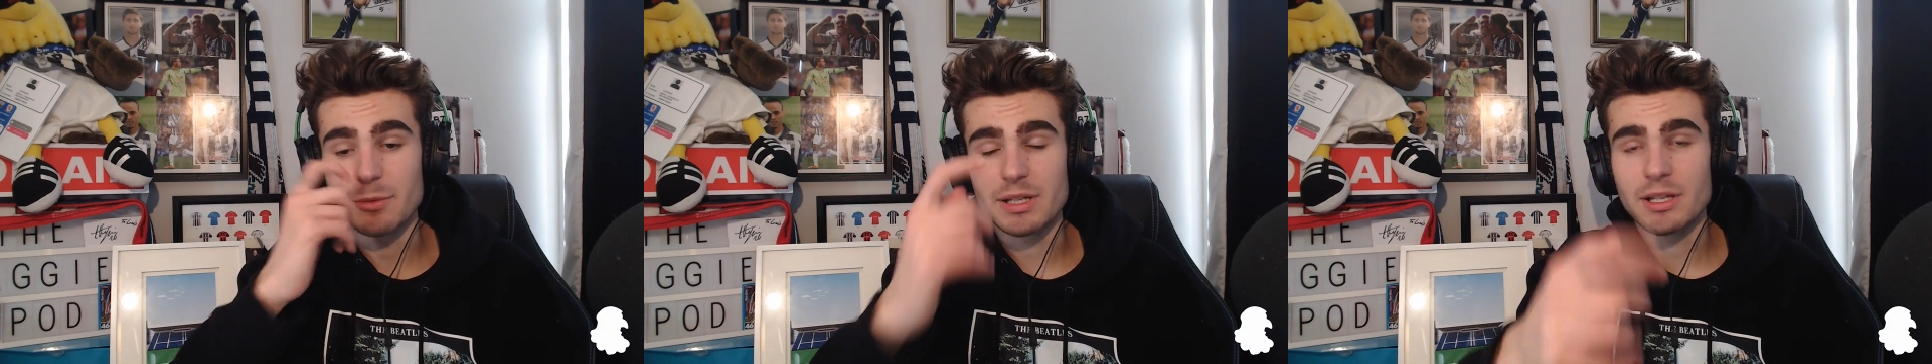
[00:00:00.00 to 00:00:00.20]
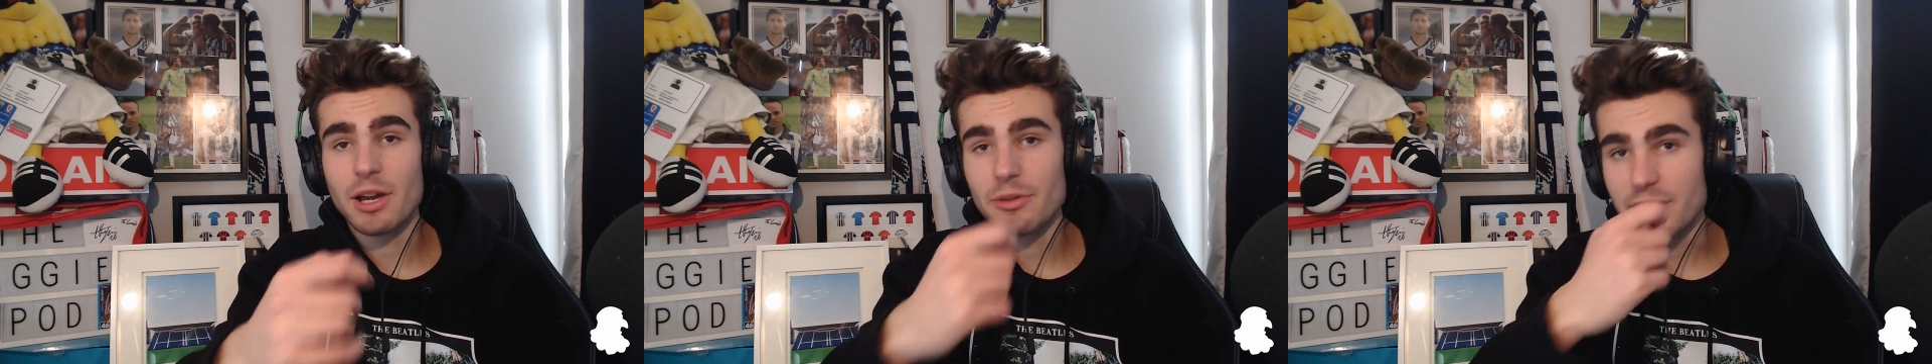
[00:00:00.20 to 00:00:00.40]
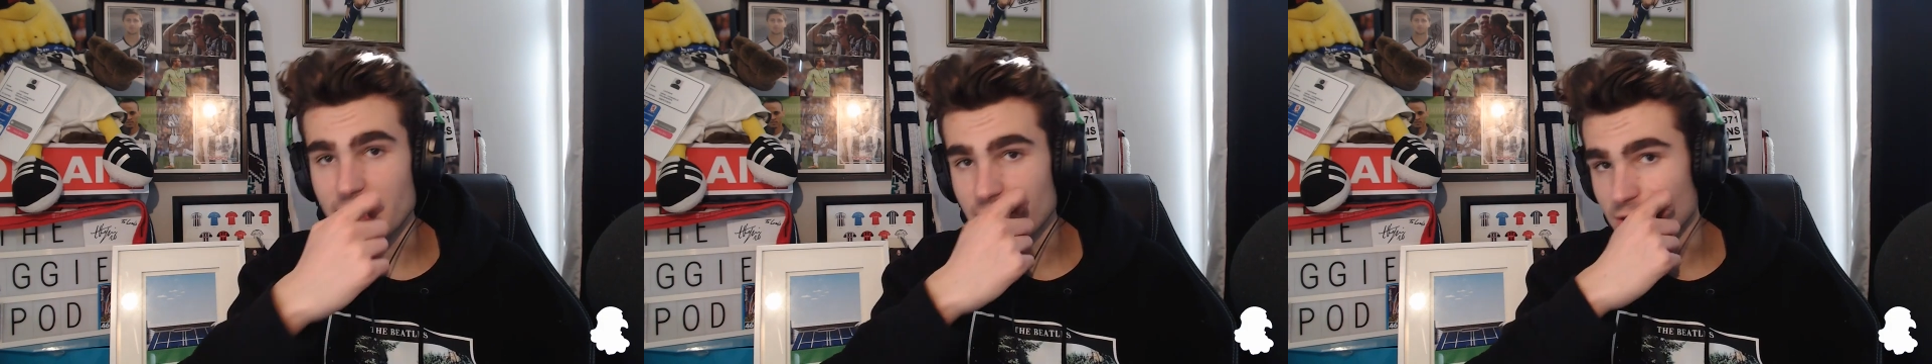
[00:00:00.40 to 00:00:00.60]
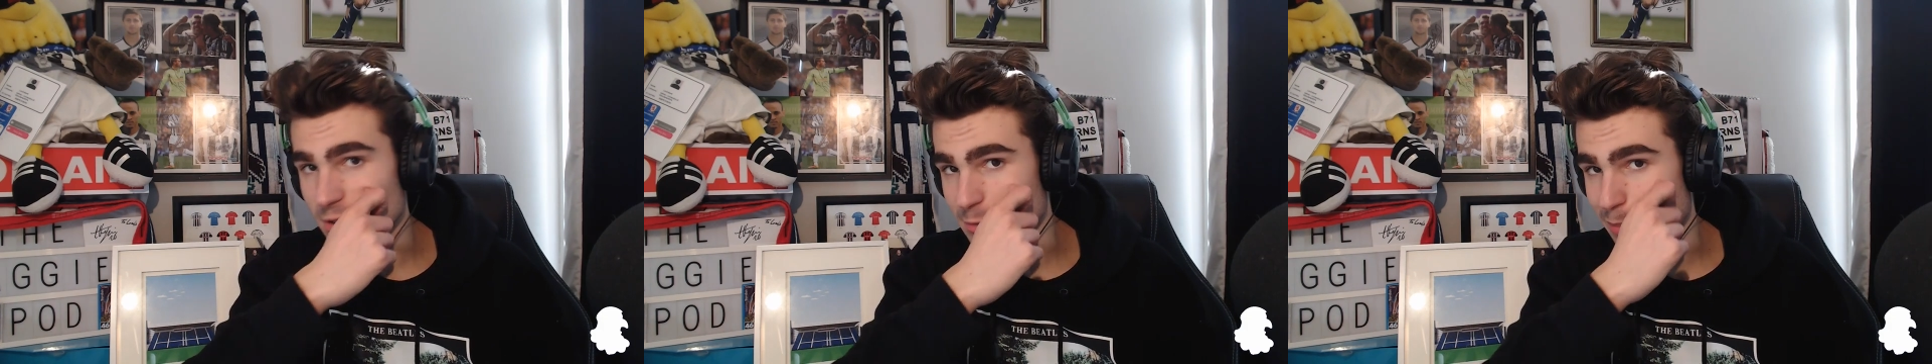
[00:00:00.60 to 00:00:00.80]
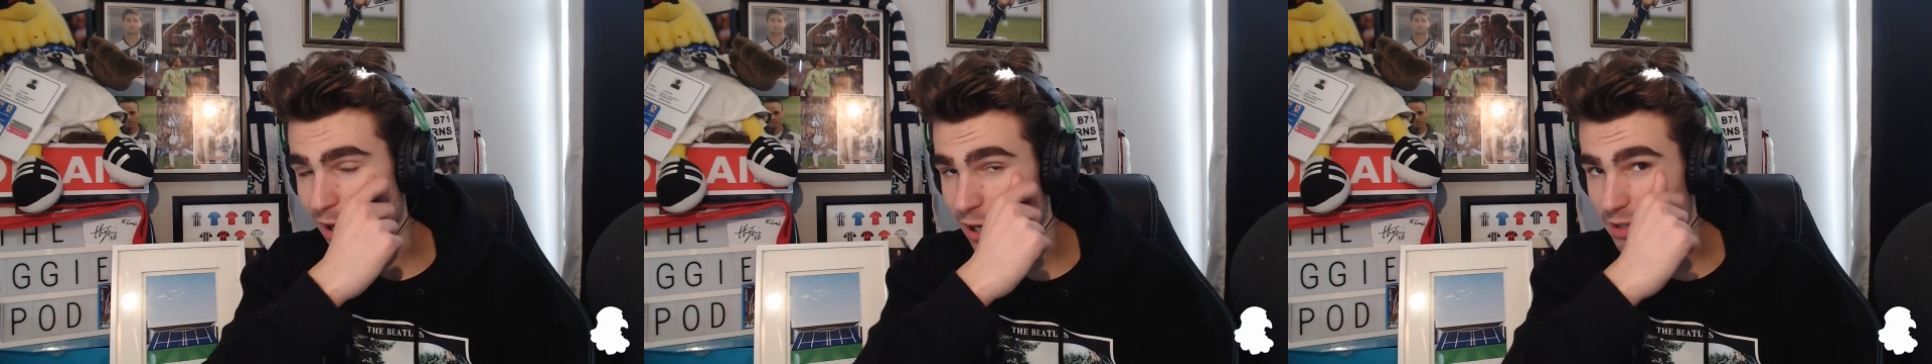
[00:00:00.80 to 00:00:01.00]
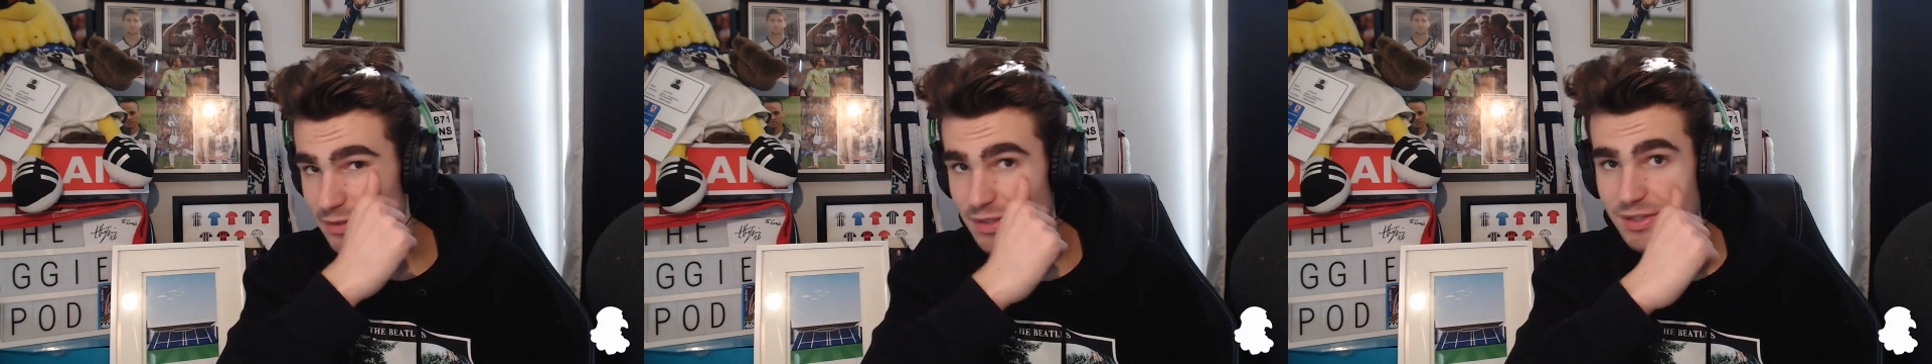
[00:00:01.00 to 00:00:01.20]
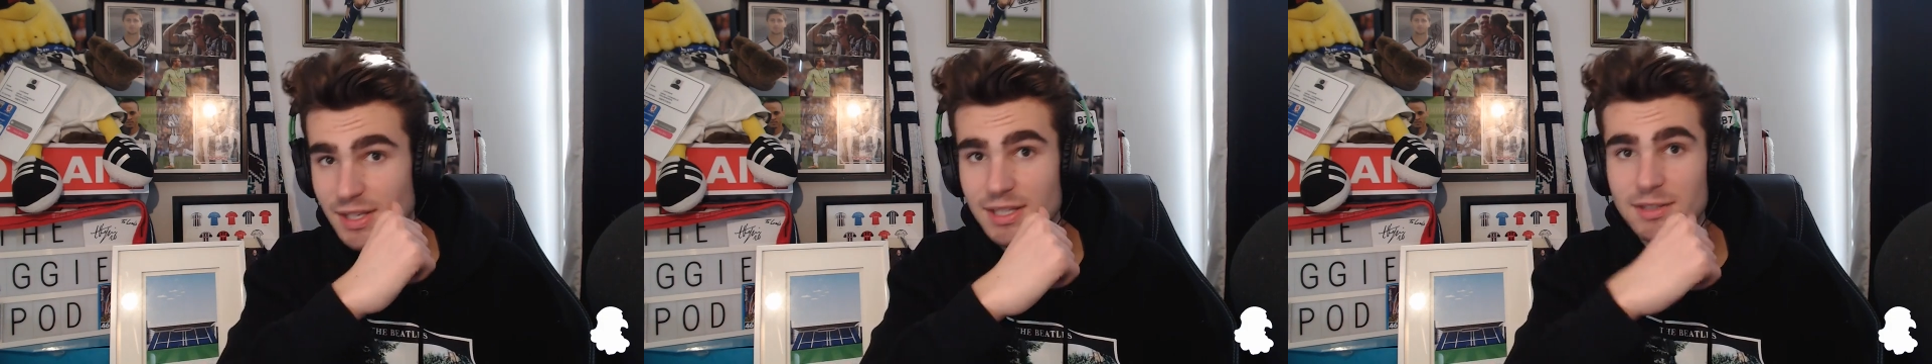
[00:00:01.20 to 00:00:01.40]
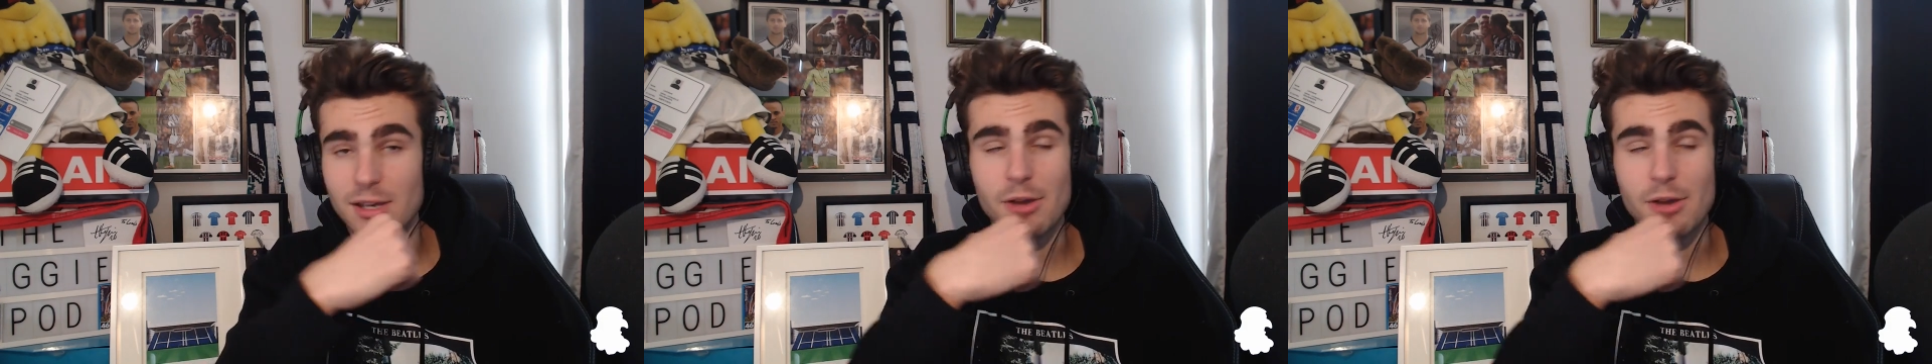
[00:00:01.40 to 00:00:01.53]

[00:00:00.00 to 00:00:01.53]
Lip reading: We know the issues behind the scenes,